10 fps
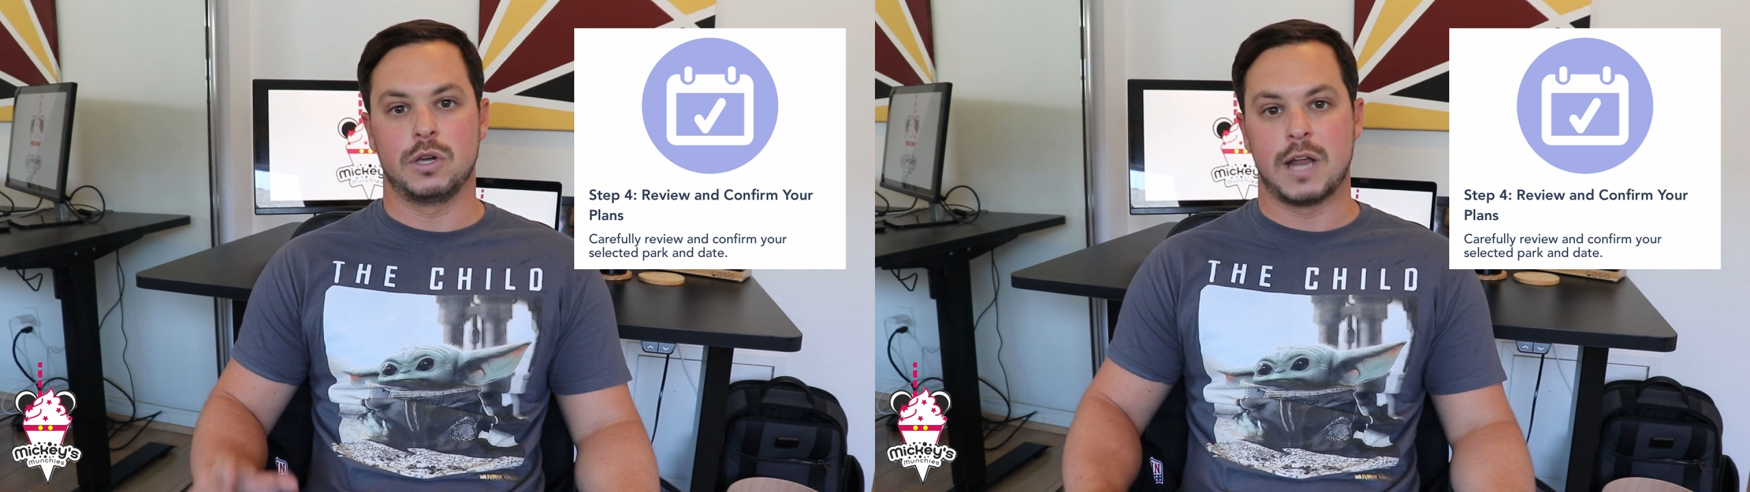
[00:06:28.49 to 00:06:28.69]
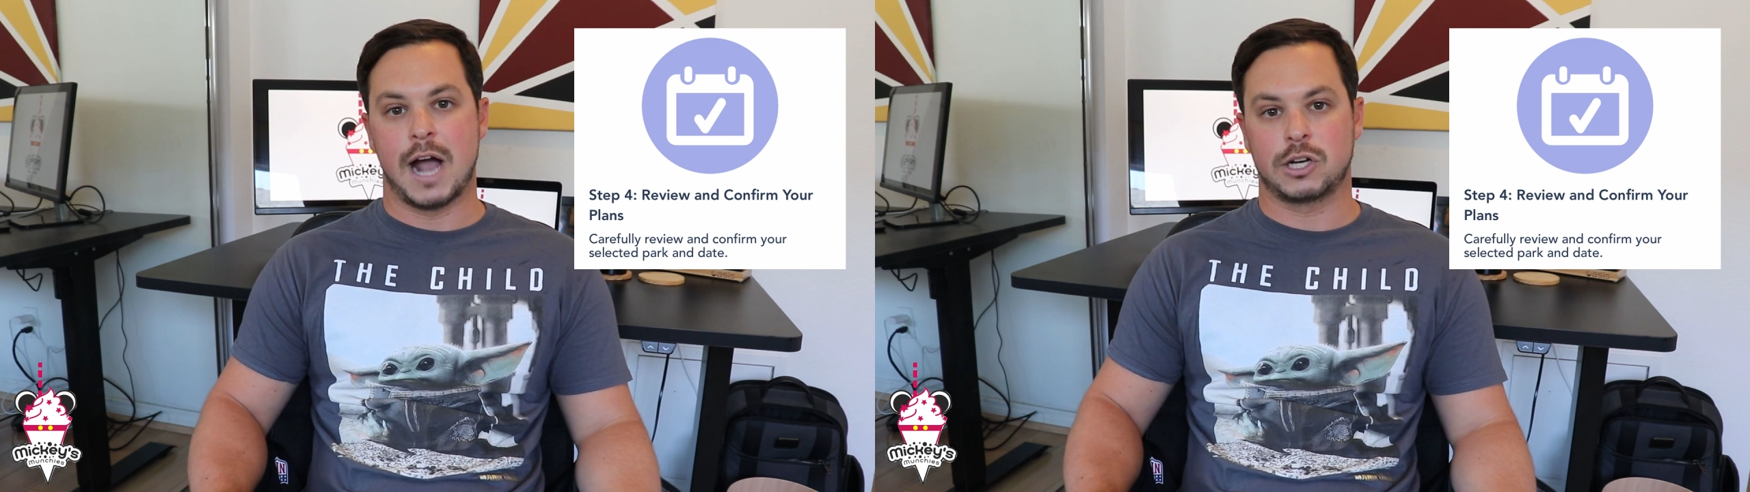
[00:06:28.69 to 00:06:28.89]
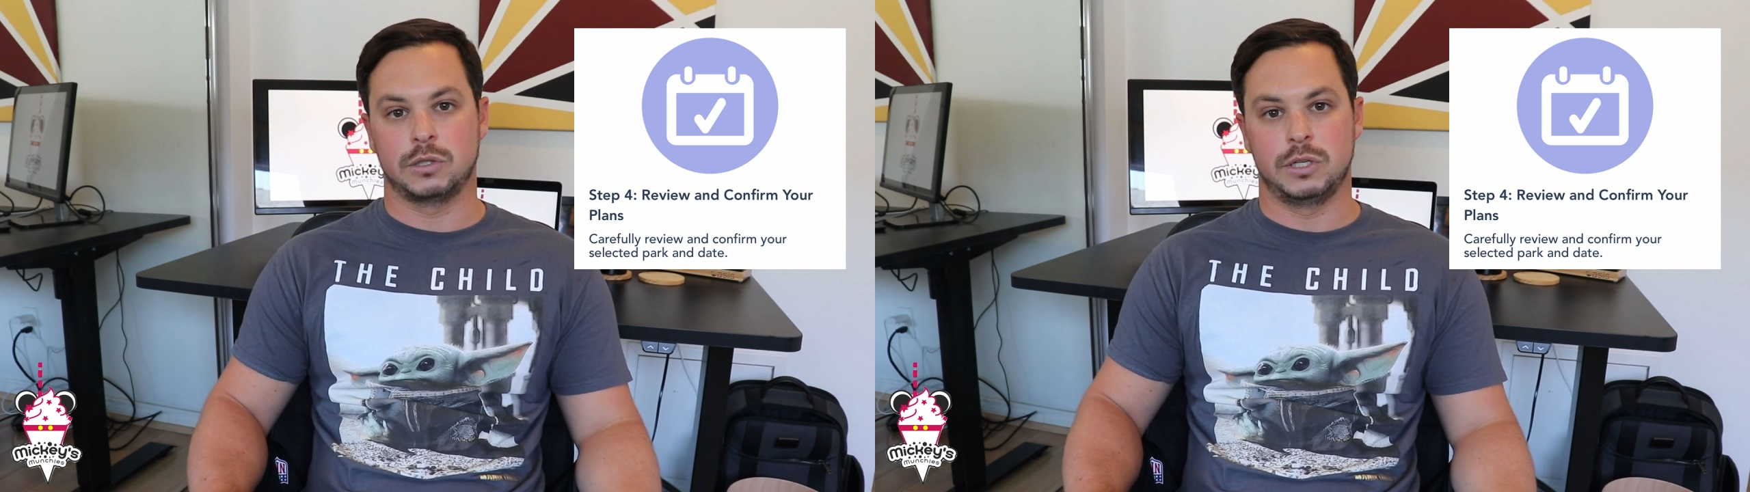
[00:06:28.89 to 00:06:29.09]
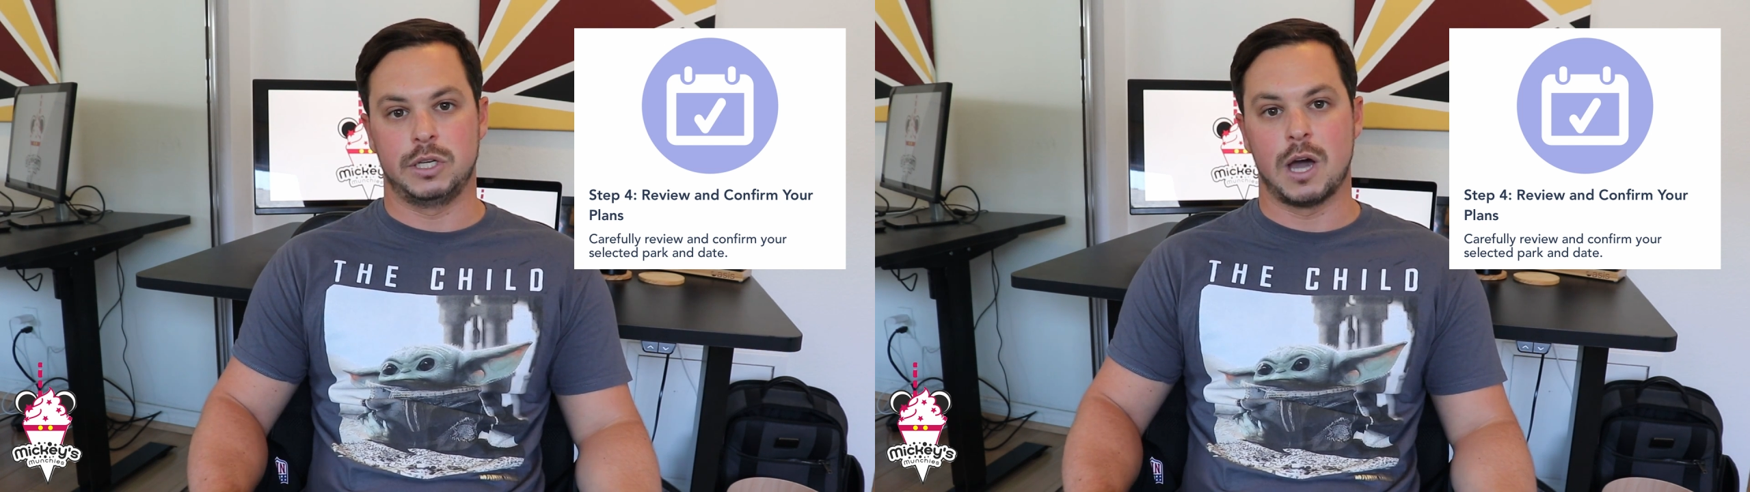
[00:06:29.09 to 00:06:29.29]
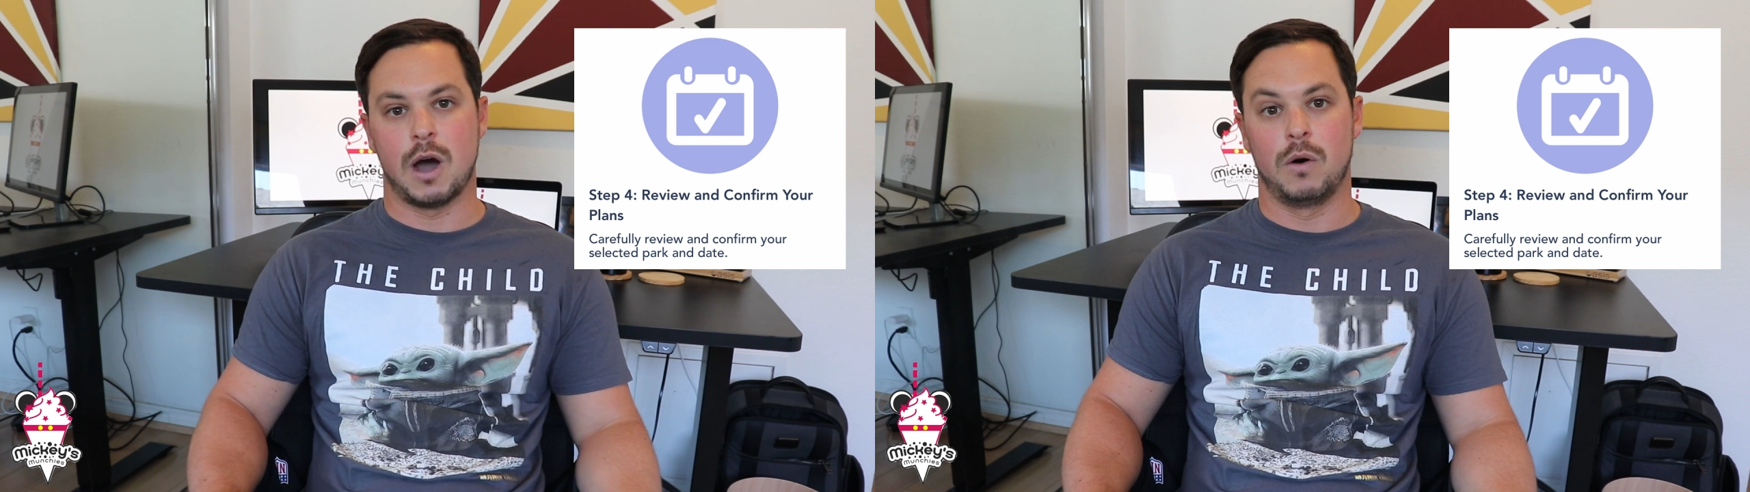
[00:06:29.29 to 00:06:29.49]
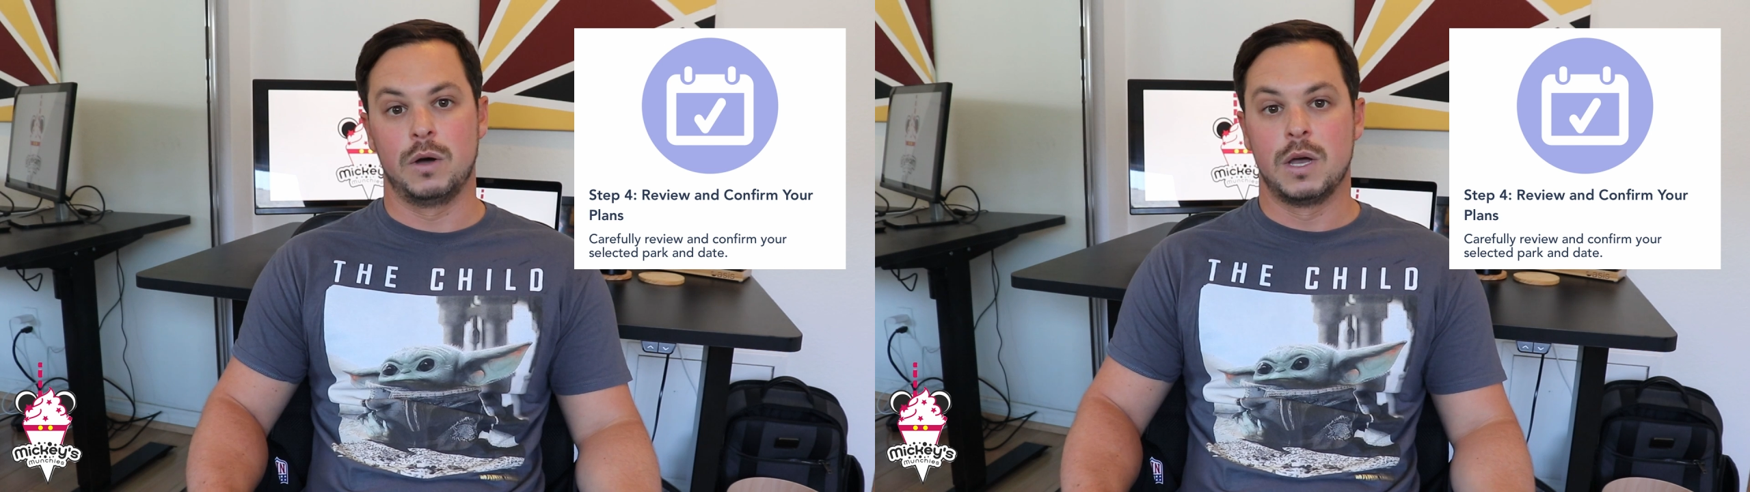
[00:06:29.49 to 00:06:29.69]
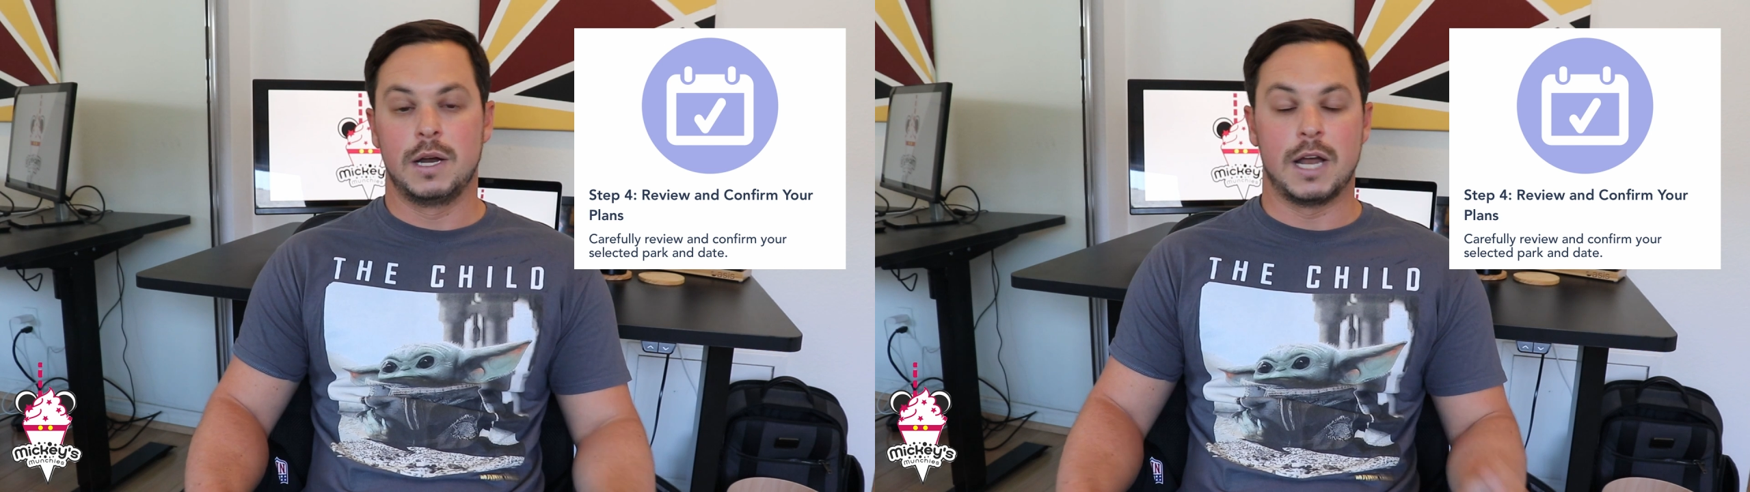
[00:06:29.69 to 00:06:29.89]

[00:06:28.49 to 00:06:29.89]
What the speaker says: can actually go.